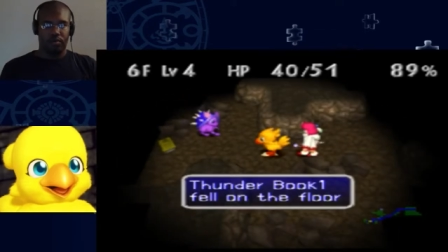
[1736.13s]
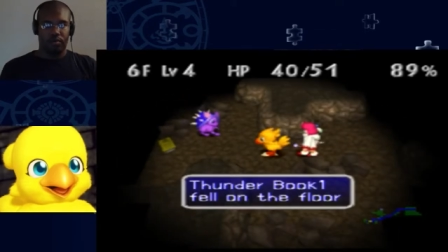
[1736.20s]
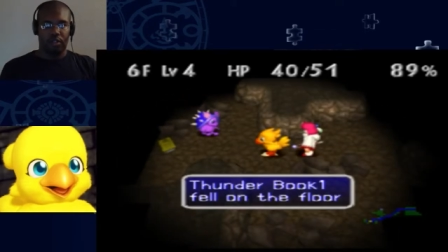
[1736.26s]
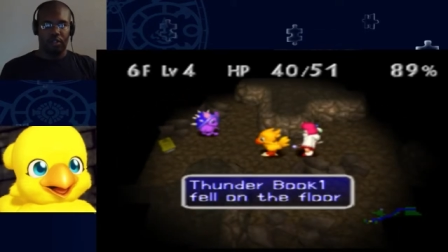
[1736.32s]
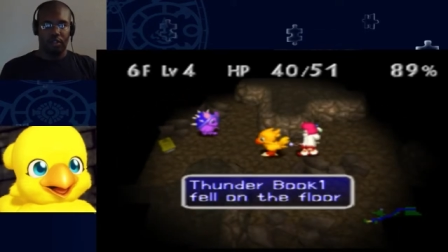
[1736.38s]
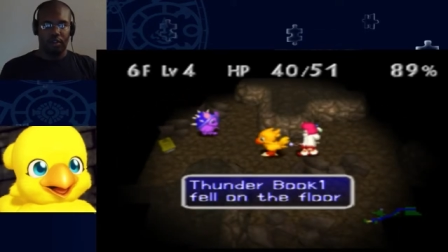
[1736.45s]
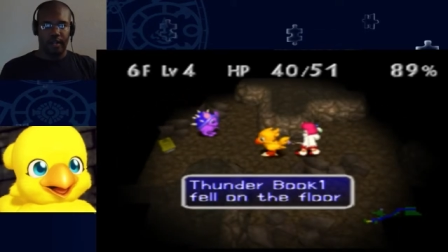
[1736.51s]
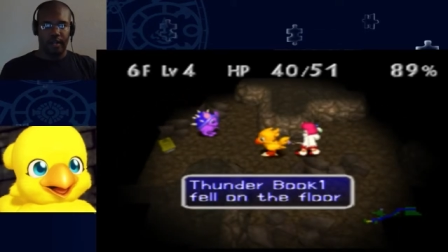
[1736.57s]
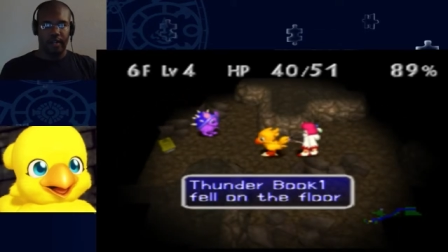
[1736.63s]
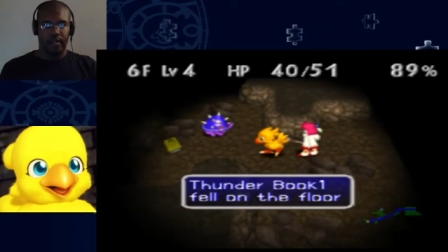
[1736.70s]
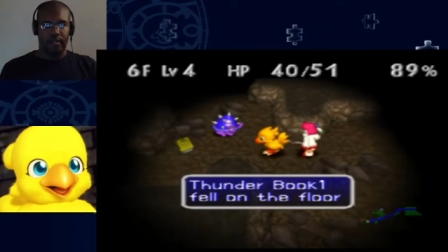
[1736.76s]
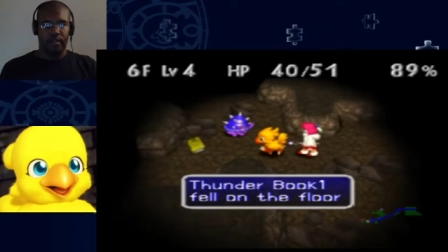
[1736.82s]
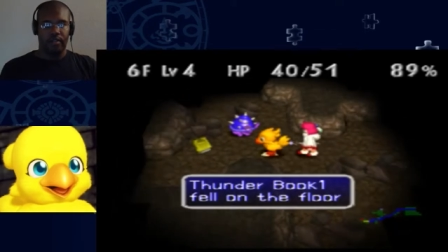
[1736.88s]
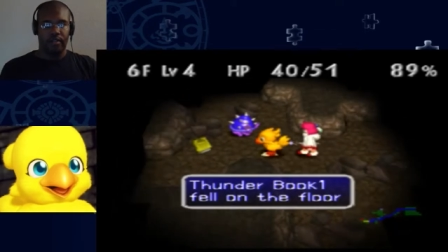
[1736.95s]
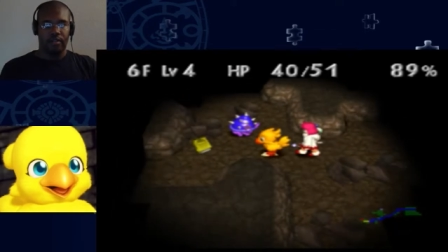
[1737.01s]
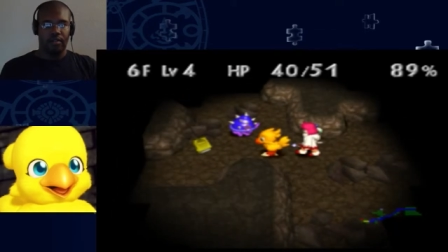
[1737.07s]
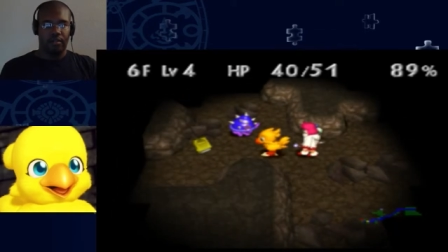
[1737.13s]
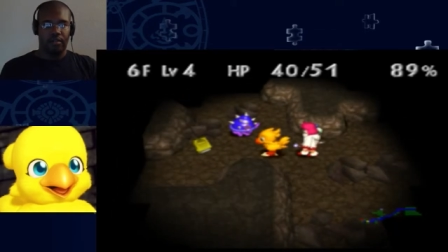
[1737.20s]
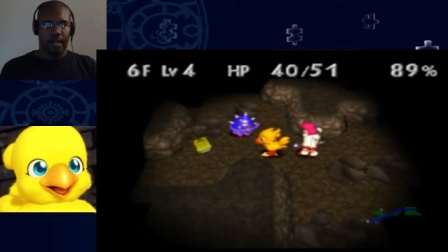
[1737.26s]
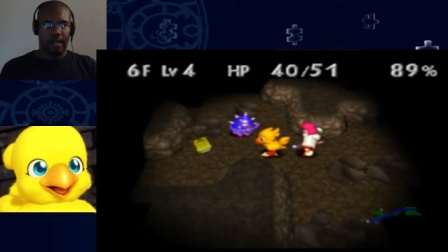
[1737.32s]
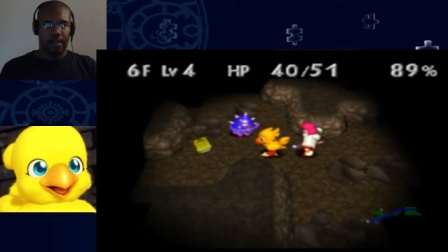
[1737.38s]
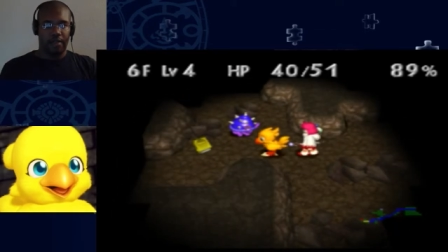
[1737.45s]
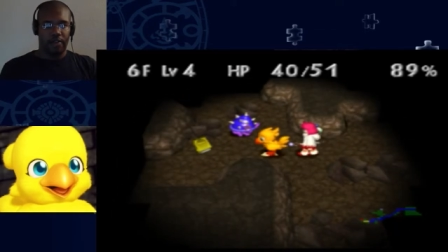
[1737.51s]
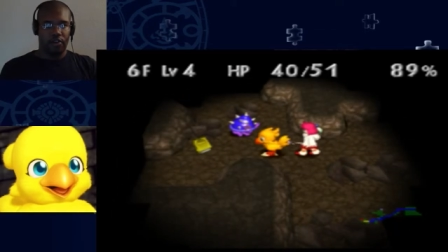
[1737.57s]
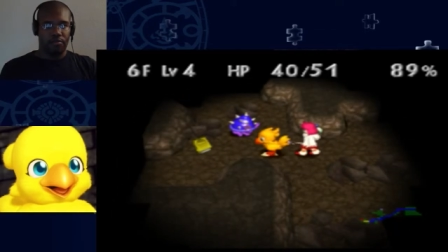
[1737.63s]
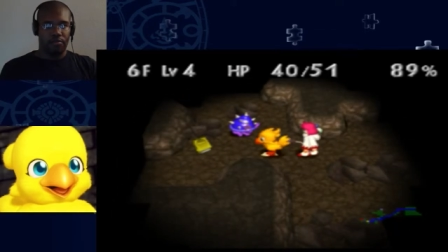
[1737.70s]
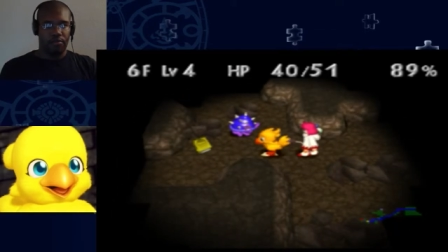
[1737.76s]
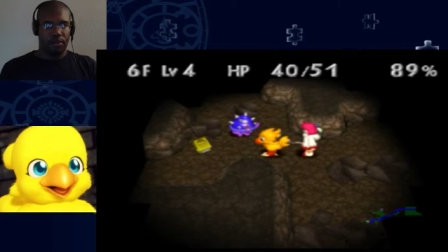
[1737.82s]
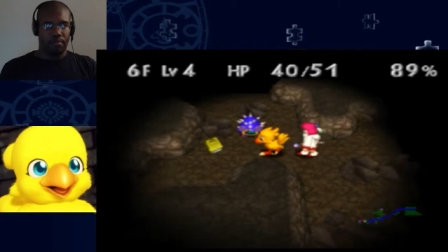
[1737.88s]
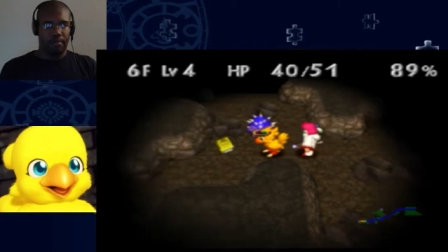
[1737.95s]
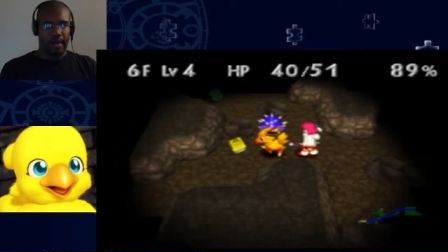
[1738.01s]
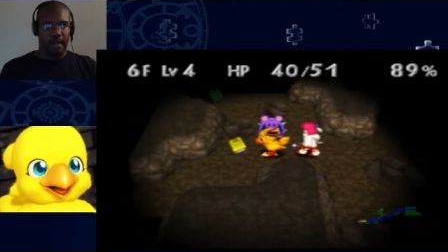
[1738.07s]
Alright. Got a
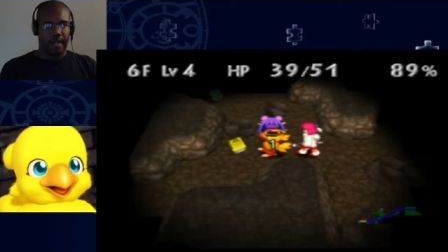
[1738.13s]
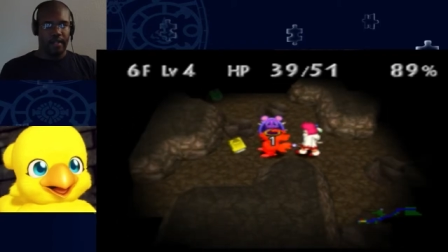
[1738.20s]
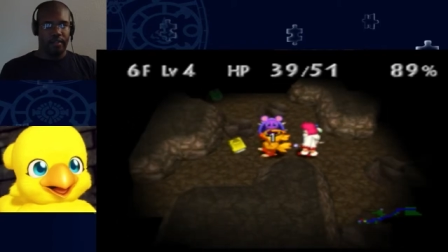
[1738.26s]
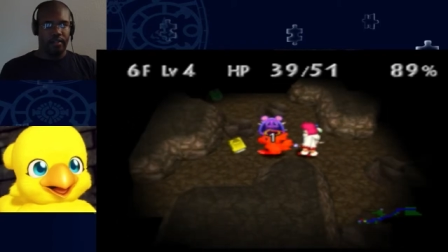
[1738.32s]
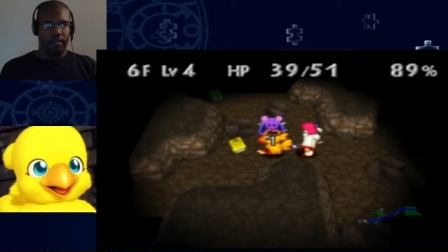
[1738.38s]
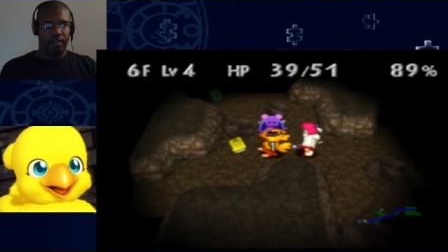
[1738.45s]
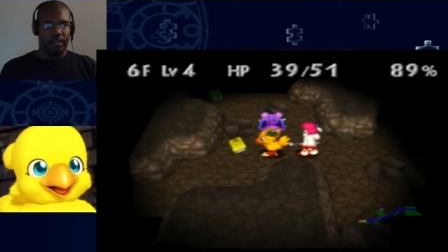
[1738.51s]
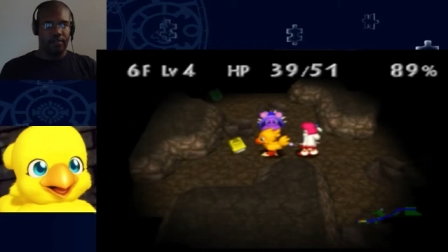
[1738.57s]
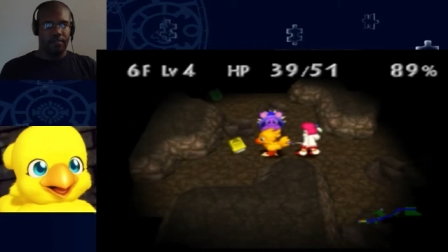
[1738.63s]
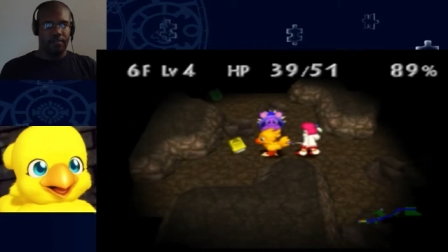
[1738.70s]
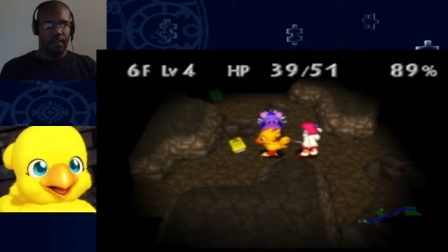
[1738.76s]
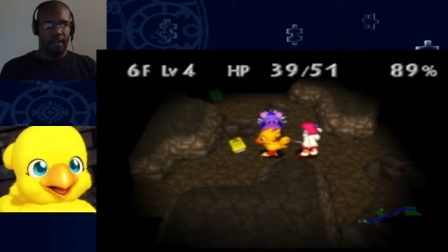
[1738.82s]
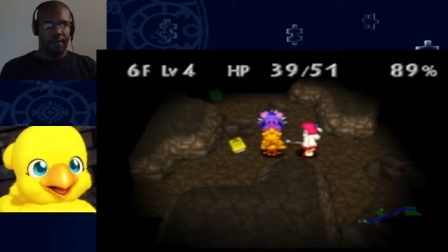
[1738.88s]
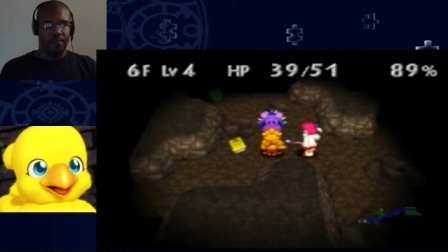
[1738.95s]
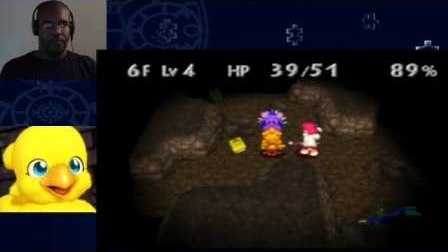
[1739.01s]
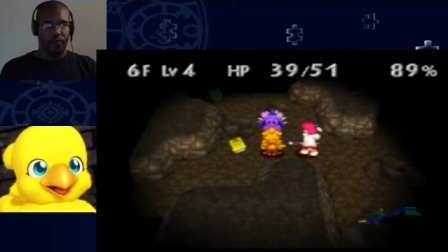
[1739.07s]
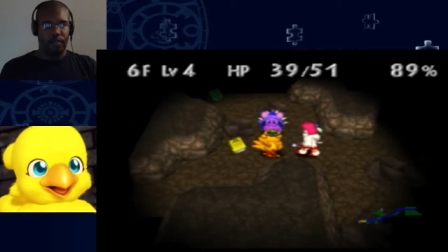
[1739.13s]
thunderbook back, so that's fine.